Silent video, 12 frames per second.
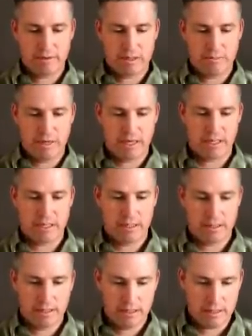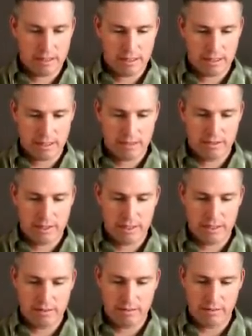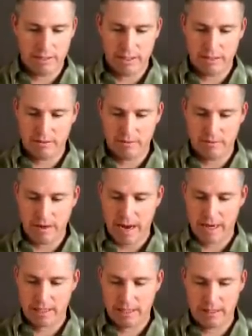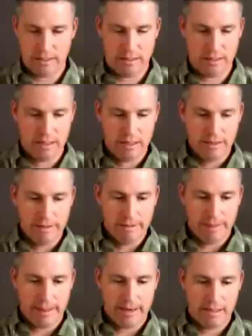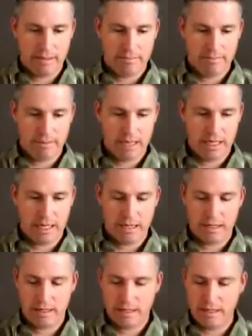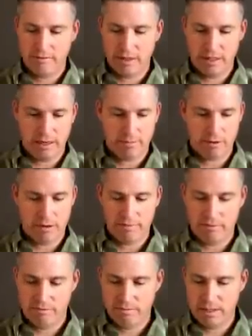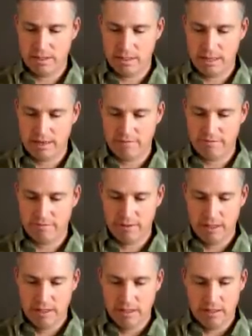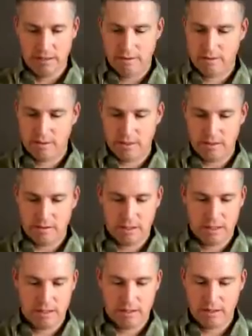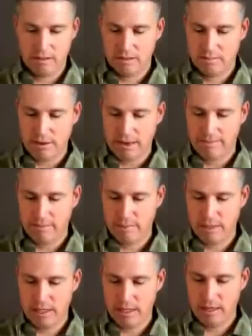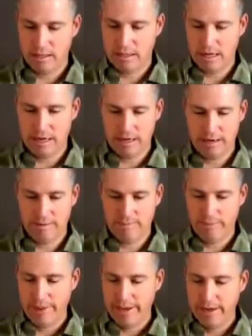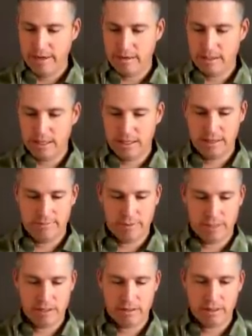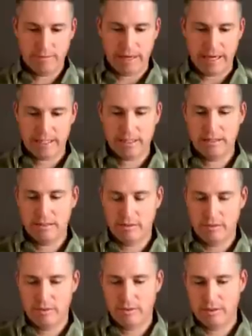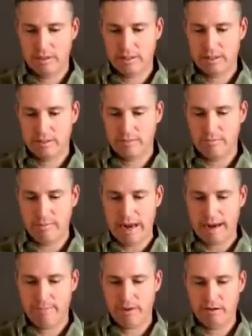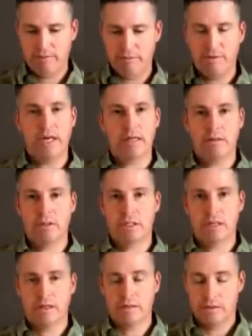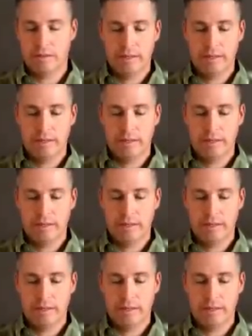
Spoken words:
depiction. You can kind of see the linear action there. And again, given the number of them, you could have, cinder cones pop up at any time. Okay, and returning back to this map of Yellowstone,